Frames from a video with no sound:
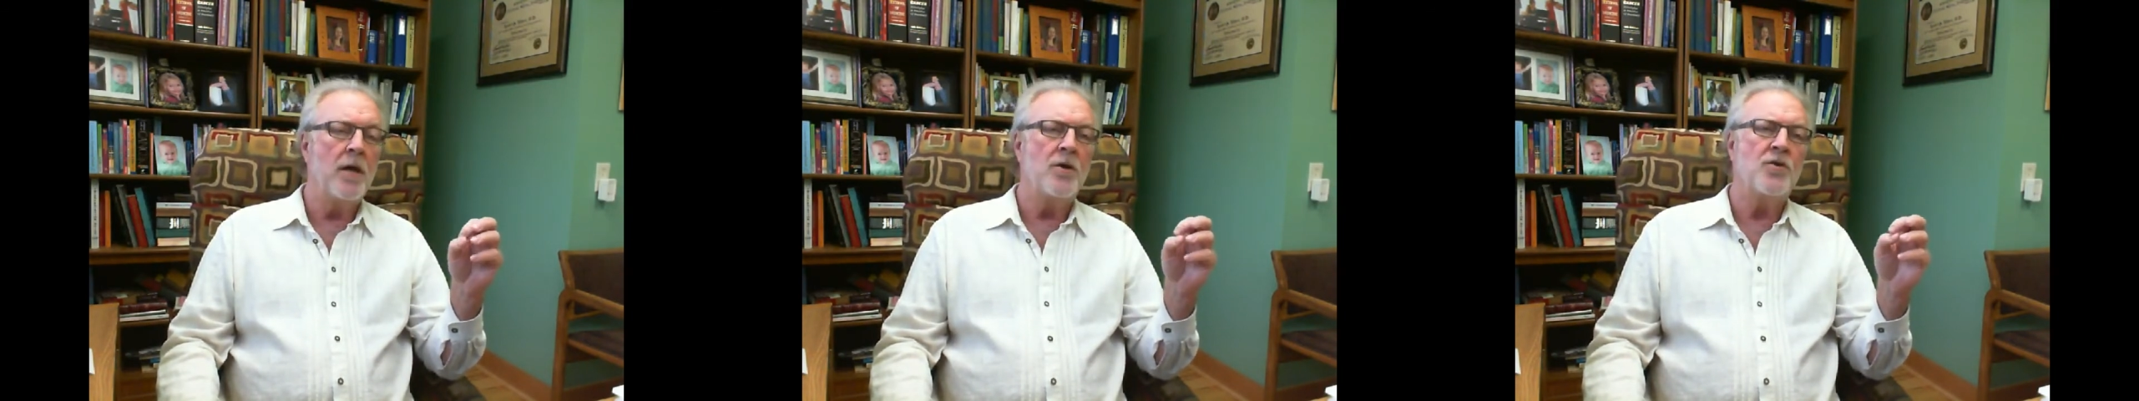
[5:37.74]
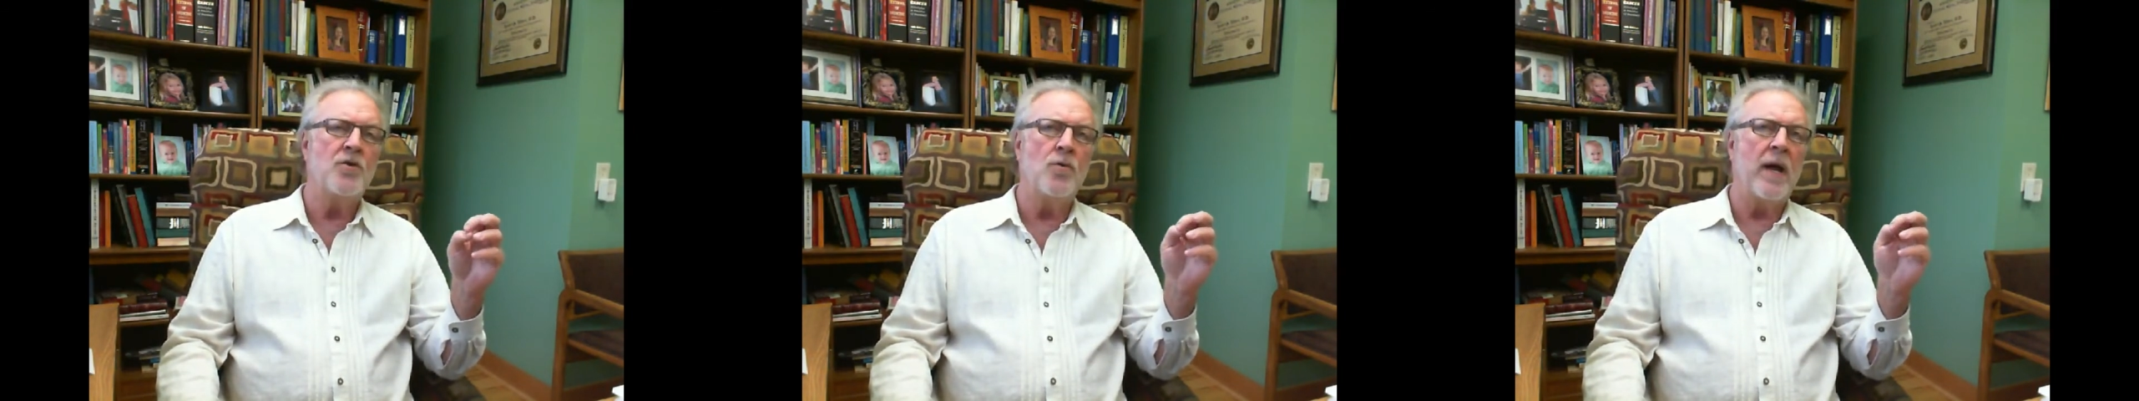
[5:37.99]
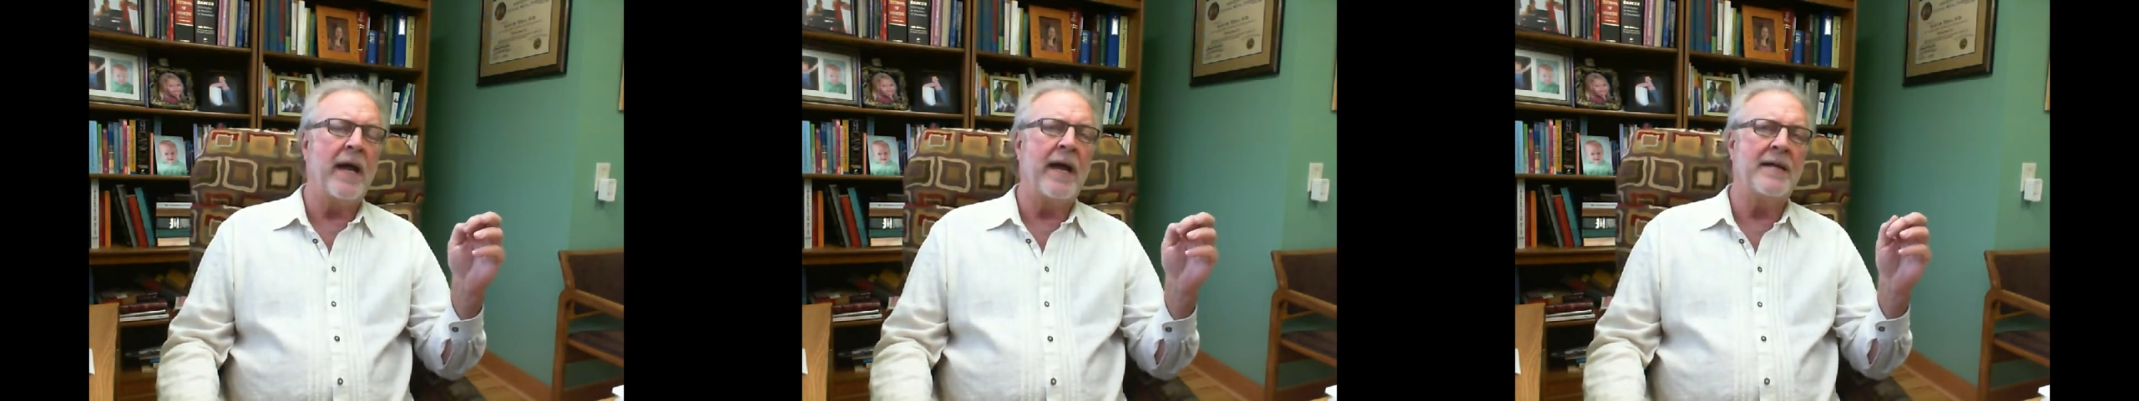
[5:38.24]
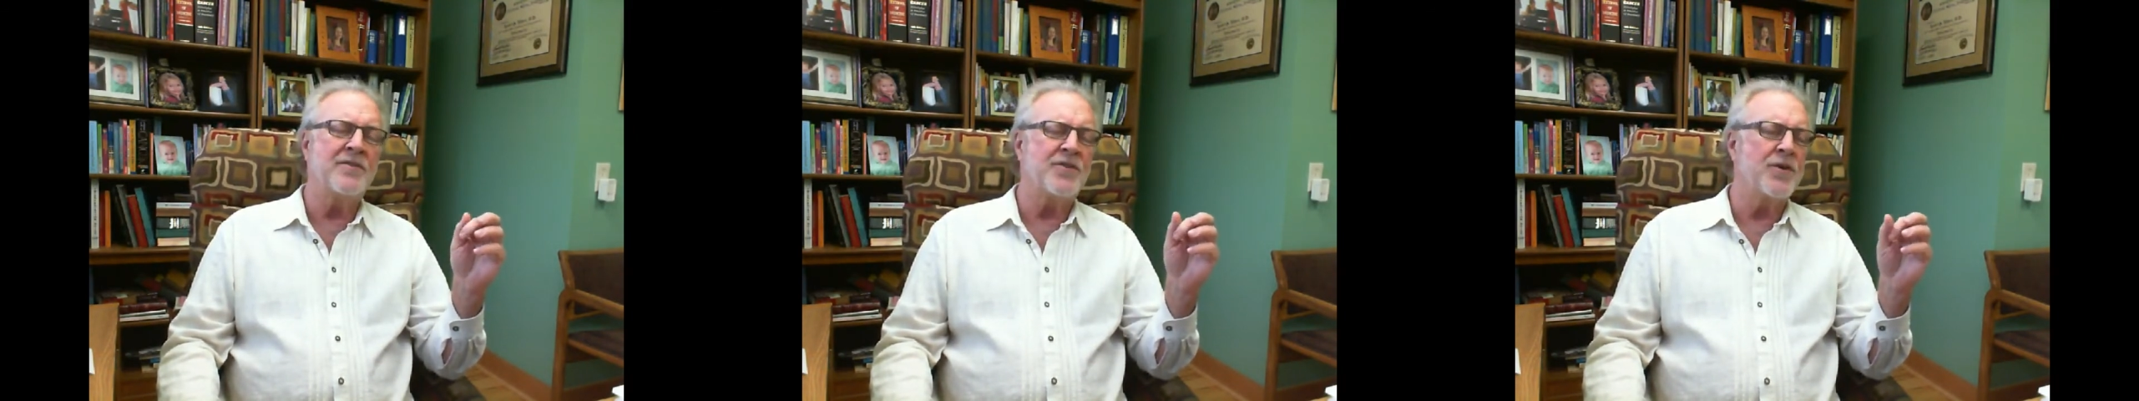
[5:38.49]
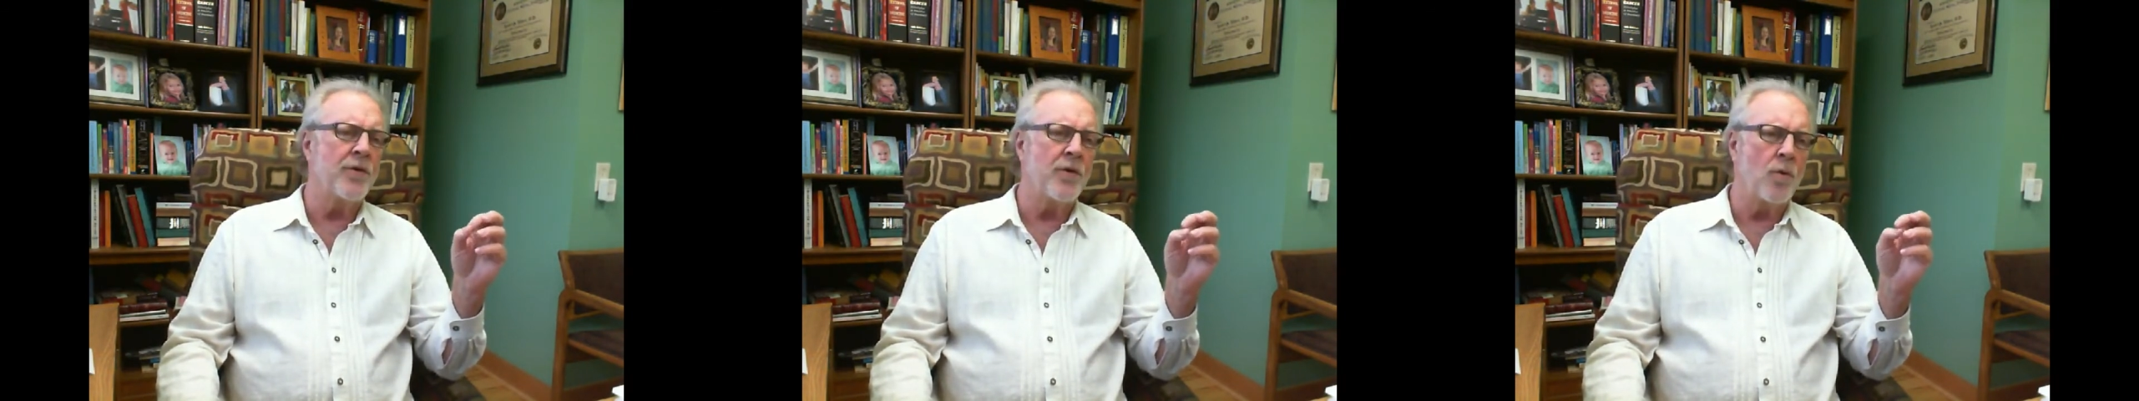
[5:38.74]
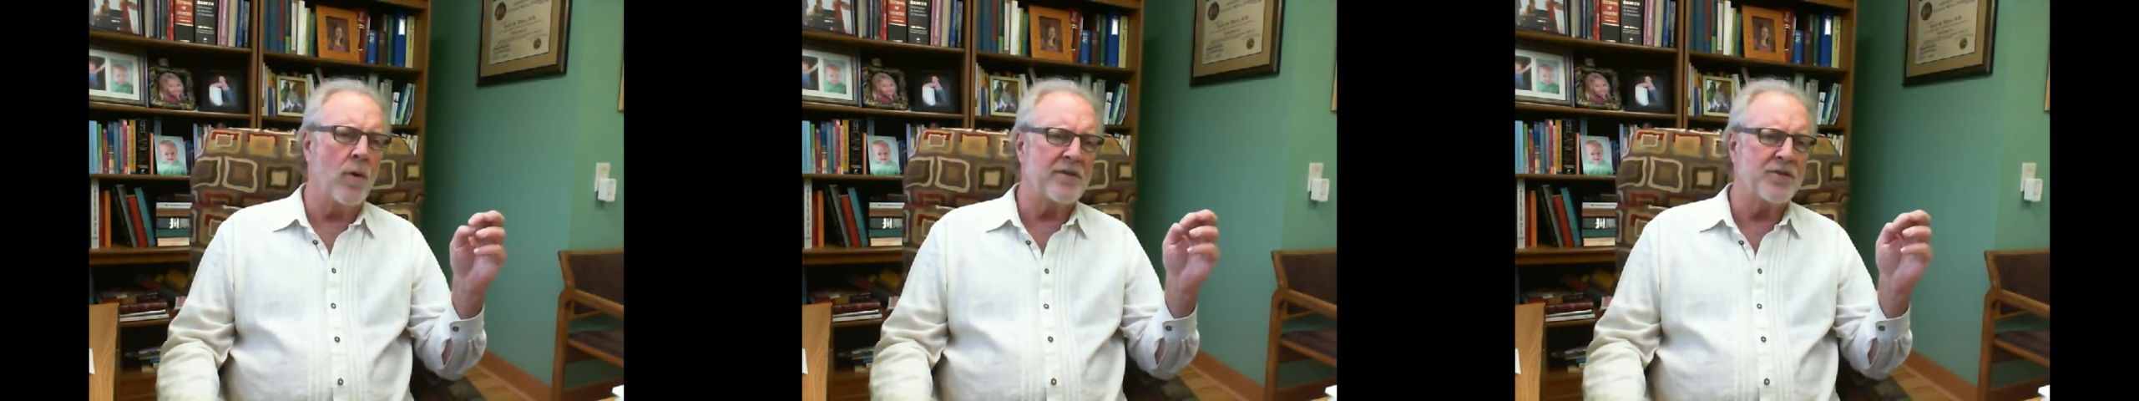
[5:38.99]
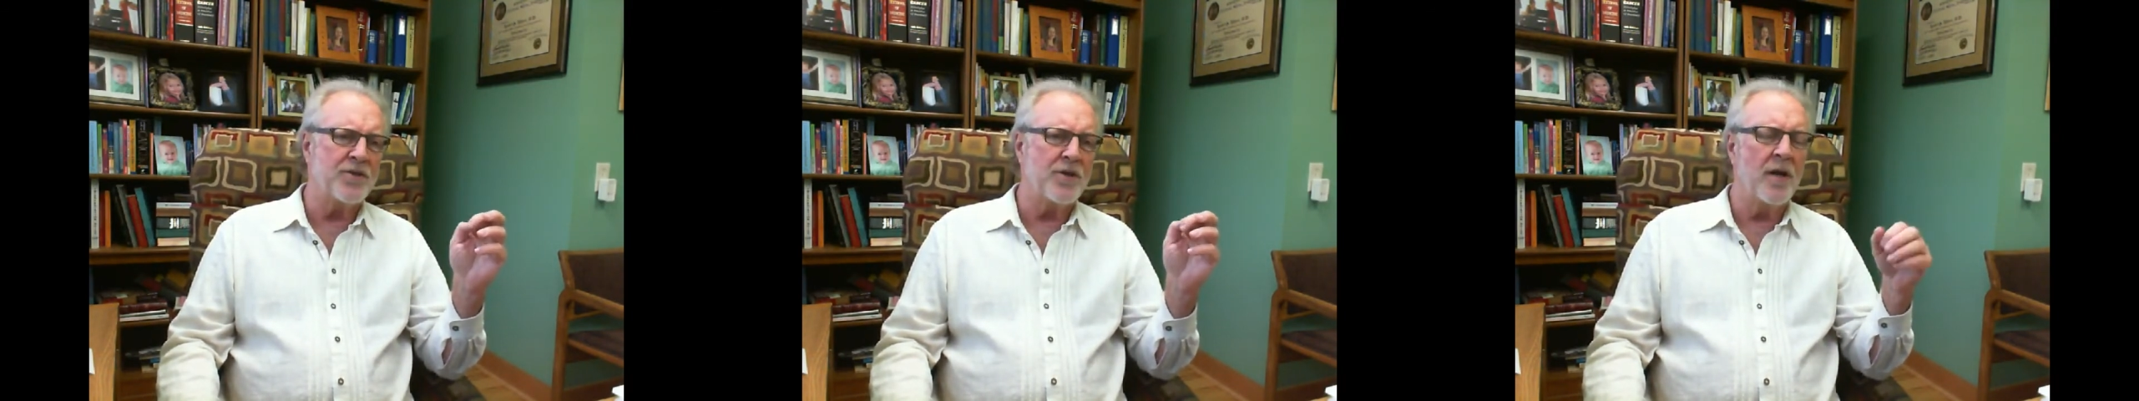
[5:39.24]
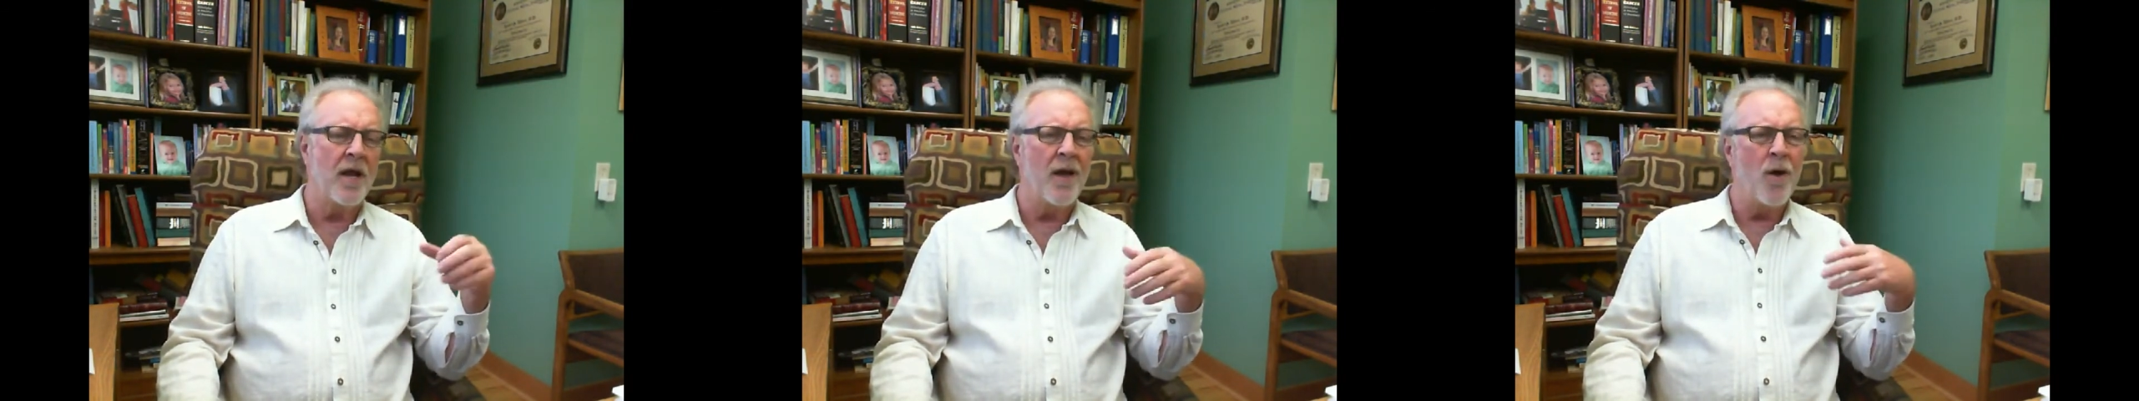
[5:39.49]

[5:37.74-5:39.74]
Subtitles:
to answer the question,